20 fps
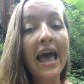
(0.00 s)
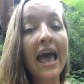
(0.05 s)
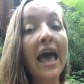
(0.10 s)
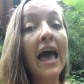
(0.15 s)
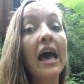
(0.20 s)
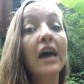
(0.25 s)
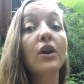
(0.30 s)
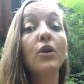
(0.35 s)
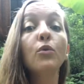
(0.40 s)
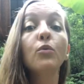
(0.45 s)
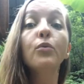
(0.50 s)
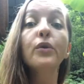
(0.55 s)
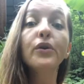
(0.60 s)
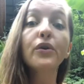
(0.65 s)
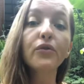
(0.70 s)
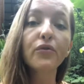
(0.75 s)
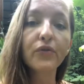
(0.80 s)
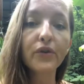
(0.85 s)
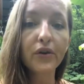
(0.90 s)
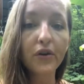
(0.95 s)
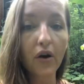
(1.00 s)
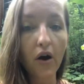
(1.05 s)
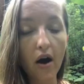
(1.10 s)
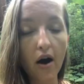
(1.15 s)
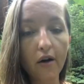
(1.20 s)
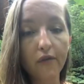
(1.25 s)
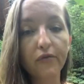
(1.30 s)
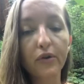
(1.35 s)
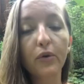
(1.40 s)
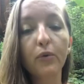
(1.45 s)
And it will feel
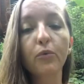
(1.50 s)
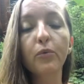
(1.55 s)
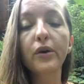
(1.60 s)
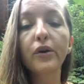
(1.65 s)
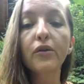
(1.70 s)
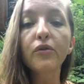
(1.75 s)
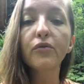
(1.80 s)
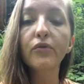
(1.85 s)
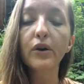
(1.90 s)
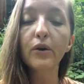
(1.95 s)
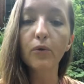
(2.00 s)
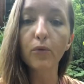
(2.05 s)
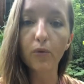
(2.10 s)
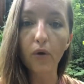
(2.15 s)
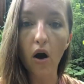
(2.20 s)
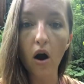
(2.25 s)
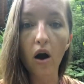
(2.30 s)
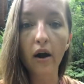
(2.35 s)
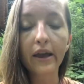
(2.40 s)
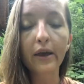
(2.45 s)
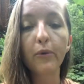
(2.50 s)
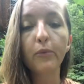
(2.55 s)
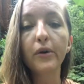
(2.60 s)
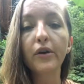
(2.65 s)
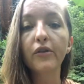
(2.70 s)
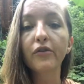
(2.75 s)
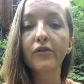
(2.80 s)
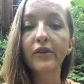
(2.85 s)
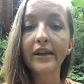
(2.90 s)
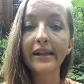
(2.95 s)
off, it will feel wrong, it will
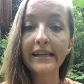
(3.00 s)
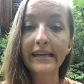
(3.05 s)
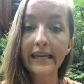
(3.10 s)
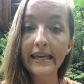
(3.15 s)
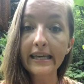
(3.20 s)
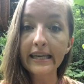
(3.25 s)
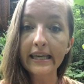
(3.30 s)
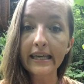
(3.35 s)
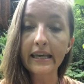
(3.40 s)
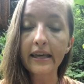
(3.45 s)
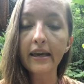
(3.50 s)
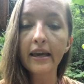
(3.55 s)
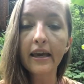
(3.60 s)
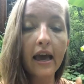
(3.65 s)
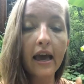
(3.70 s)
feel icky.